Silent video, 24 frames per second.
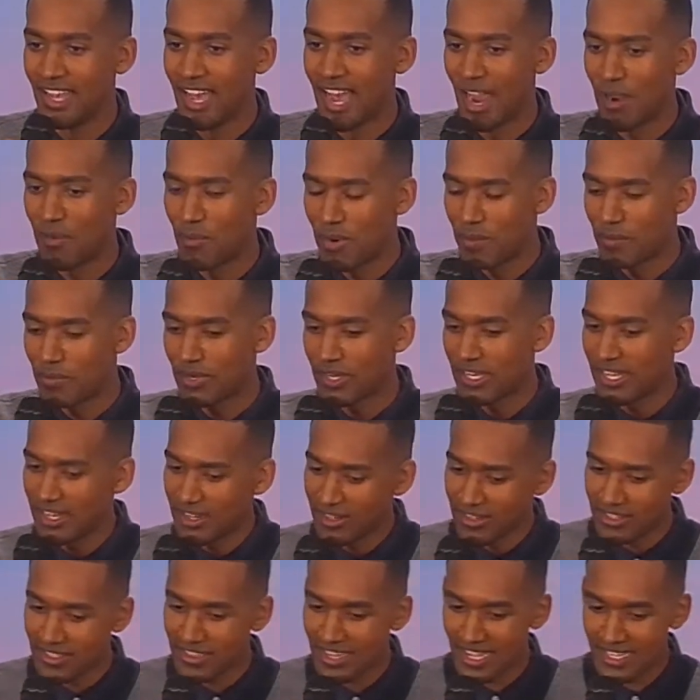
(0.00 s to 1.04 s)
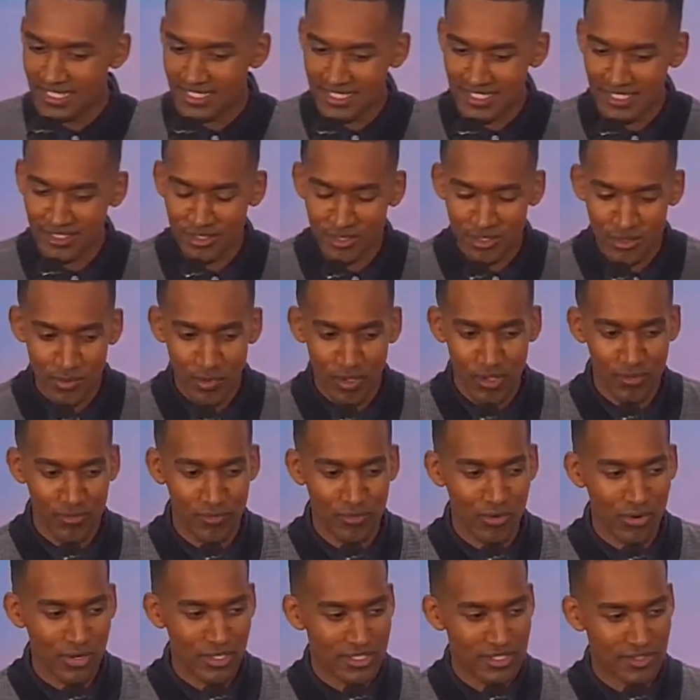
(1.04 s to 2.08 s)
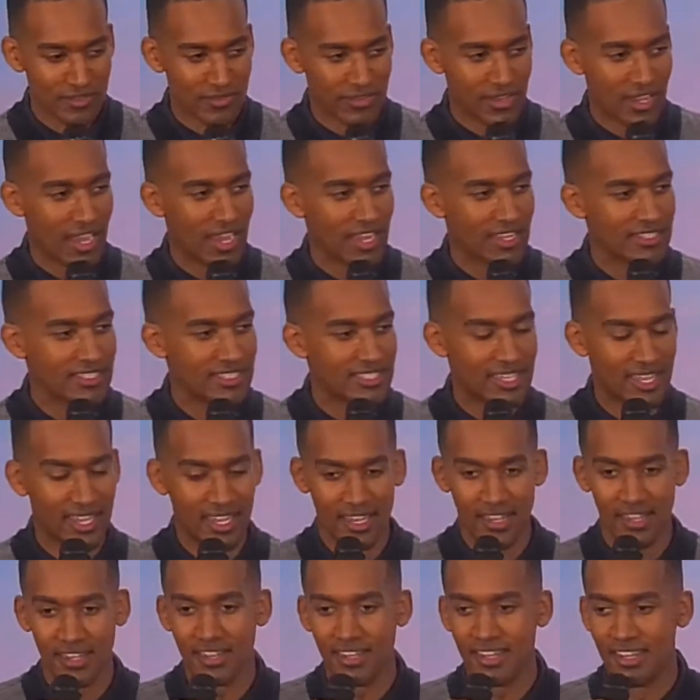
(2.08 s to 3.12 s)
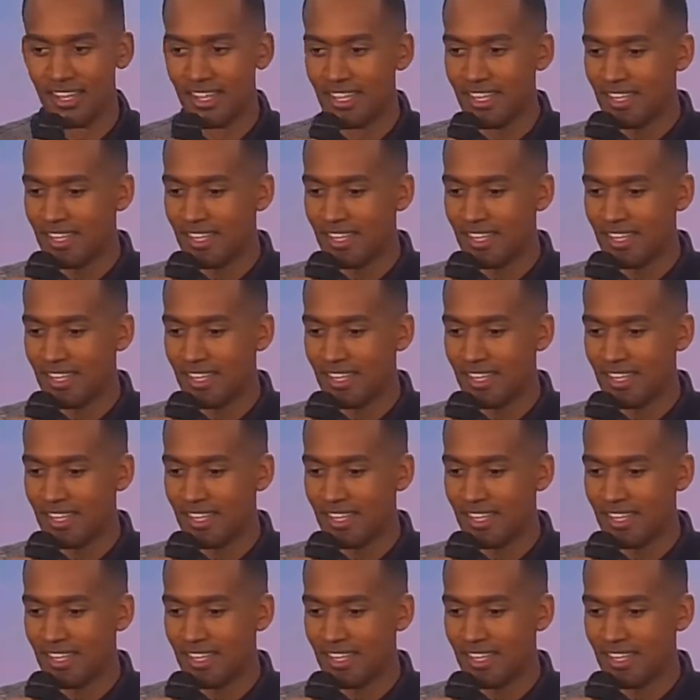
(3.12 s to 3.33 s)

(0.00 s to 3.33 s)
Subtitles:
I remember hearing that still small voice of God saying,